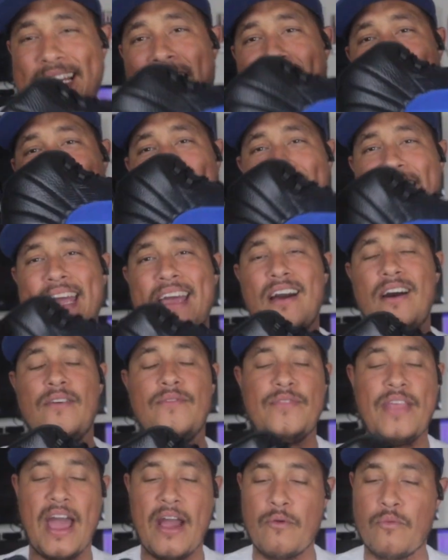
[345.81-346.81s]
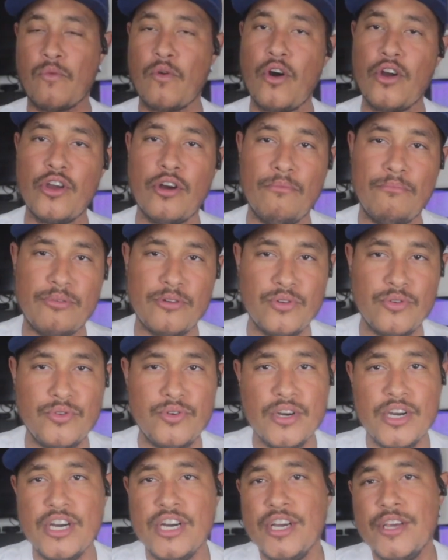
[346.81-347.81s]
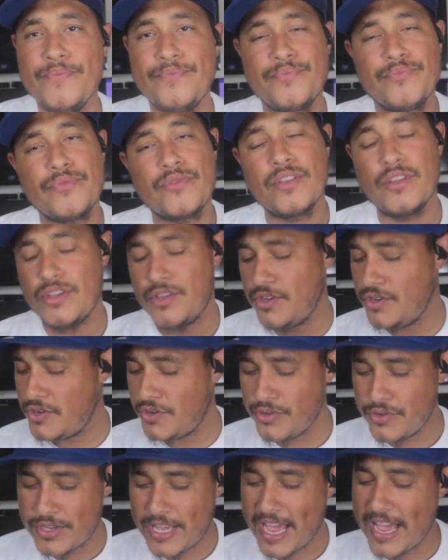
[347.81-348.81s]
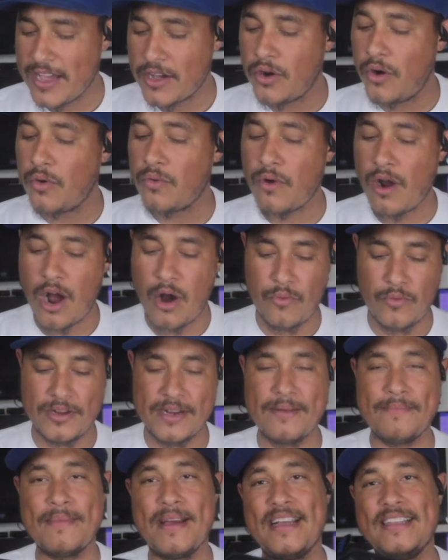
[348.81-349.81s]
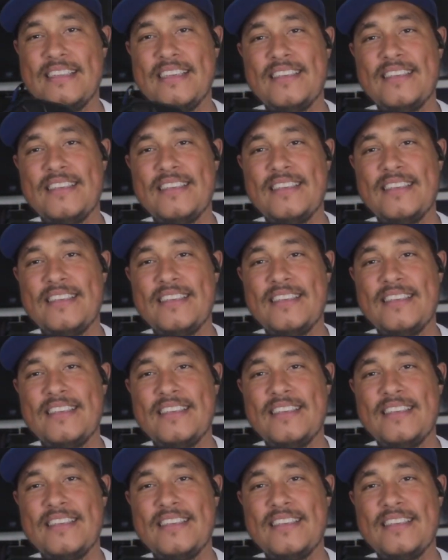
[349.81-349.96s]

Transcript: That hit of that royal blue. You know, you can't go wrong with it, man.